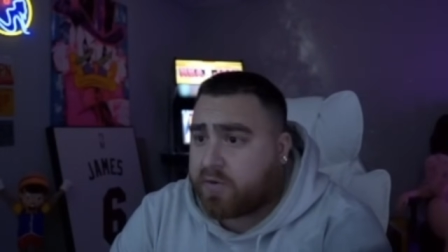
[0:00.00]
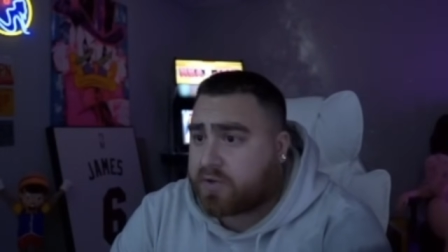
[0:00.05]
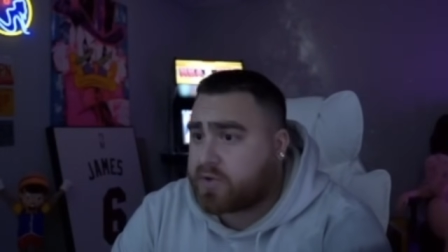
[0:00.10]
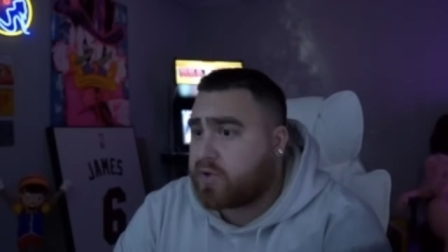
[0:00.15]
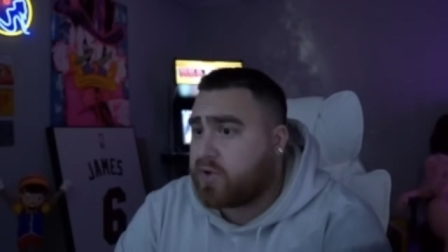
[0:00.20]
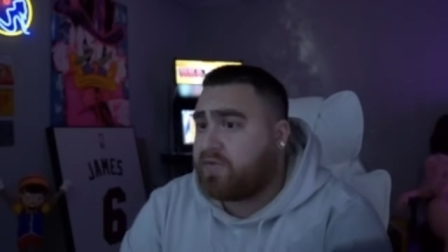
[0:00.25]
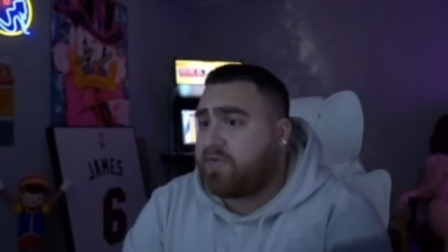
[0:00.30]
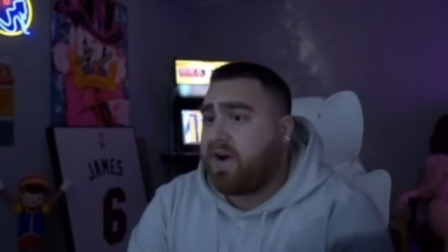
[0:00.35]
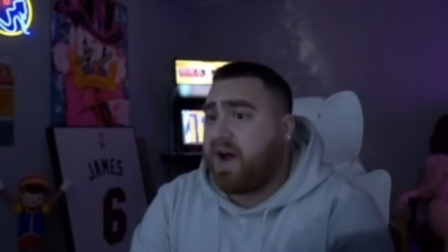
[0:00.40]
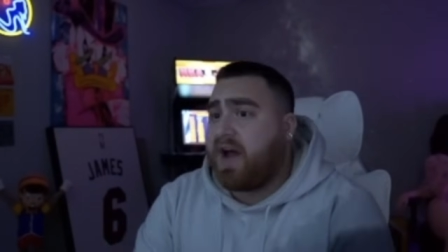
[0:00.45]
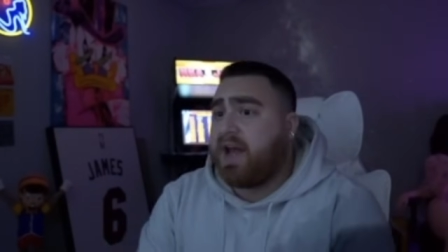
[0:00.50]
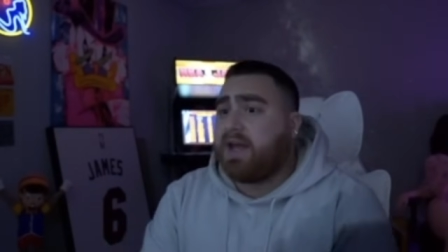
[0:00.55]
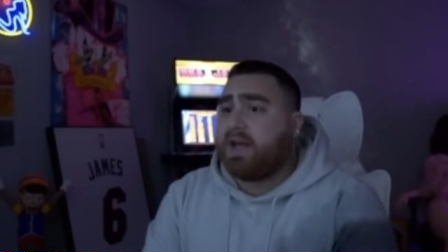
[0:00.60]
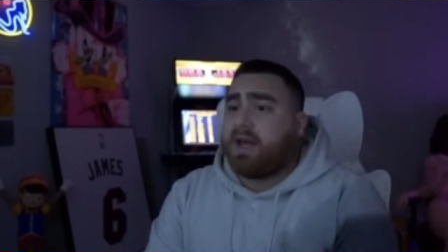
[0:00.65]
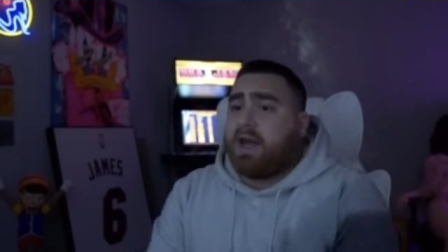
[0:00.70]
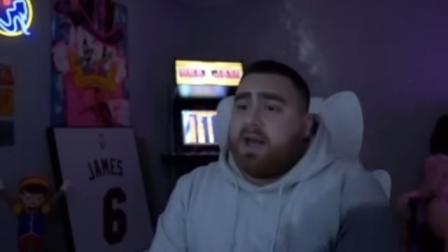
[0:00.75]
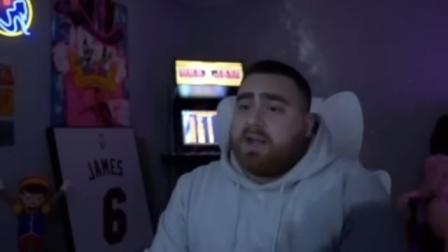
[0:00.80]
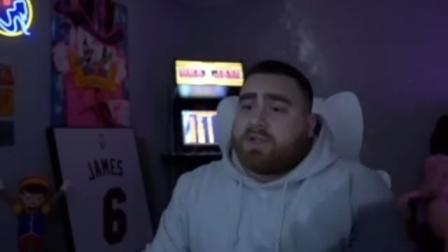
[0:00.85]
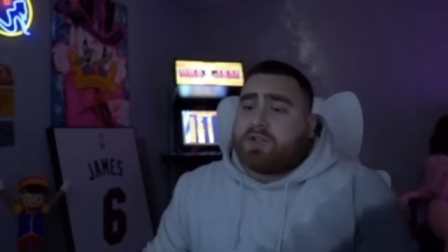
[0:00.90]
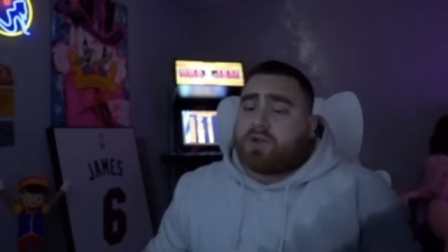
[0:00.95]
So if I
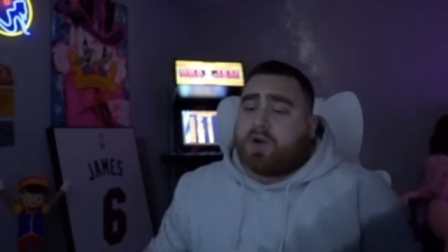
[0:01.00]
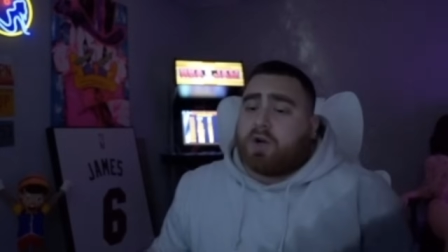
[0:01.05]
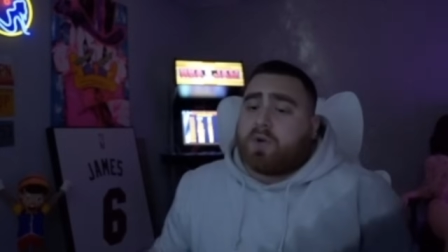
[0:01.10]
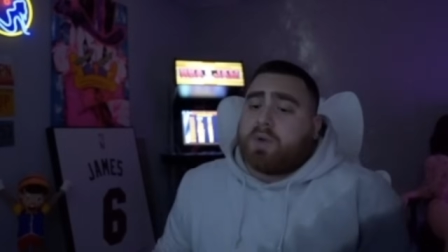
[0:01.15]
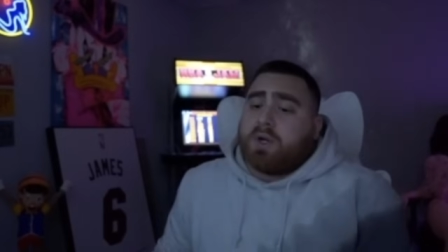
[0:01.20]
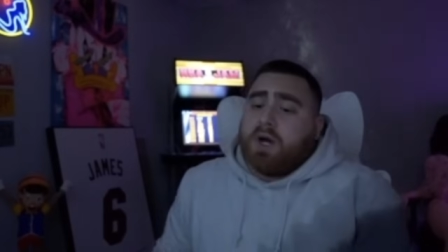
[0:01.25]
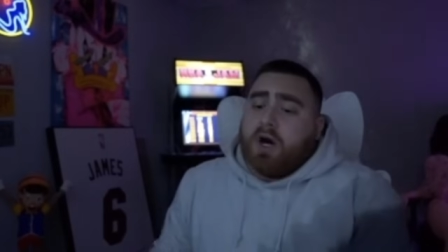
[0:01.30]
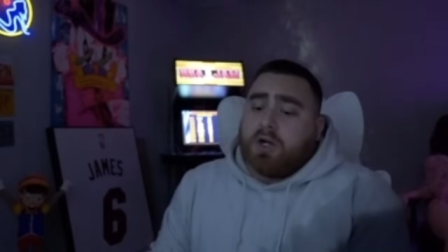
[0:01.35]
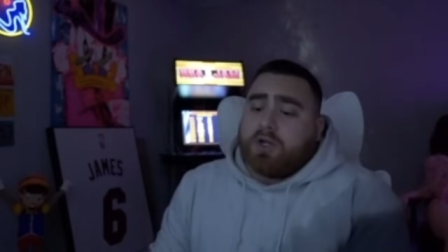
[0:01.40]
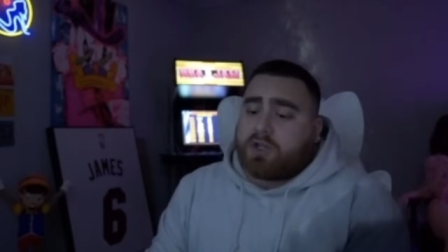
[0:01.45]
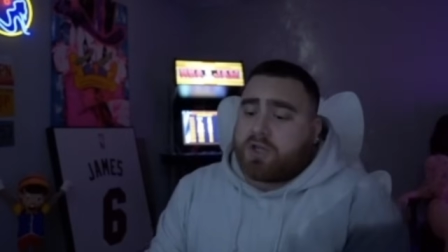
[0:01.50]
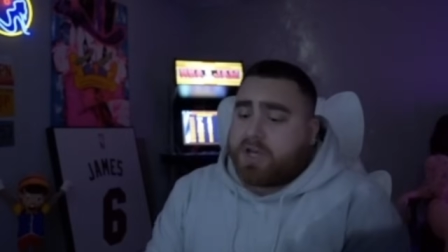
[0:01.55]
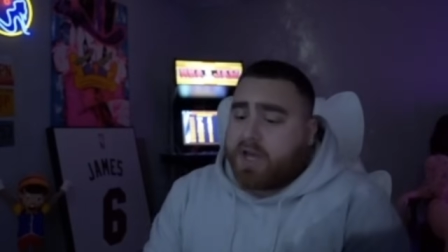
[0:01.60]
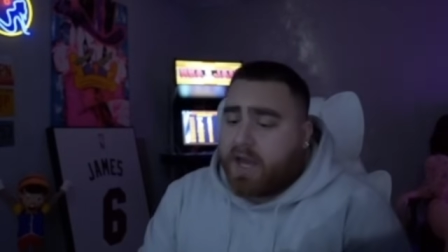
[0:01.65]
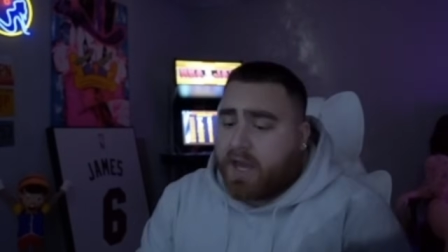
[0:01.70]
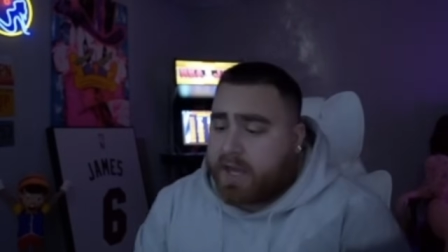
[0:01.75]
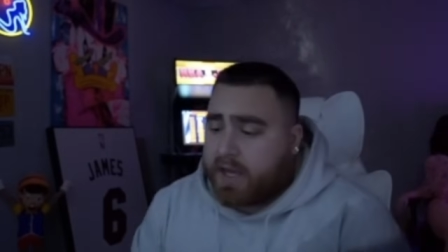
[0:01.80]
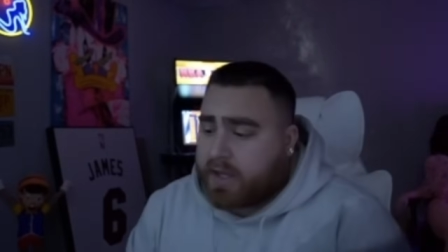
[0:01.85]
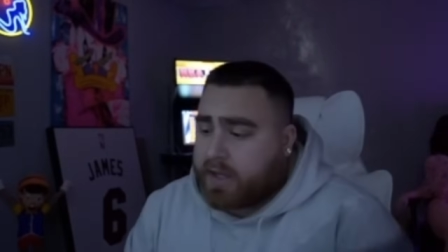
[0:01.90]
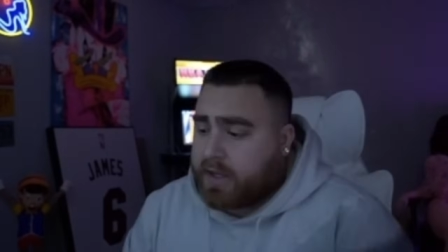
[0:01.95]
start with
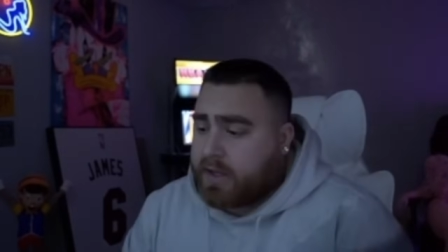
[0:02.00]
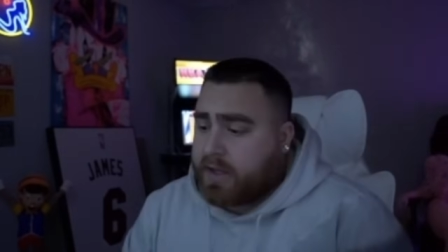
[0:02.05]
100k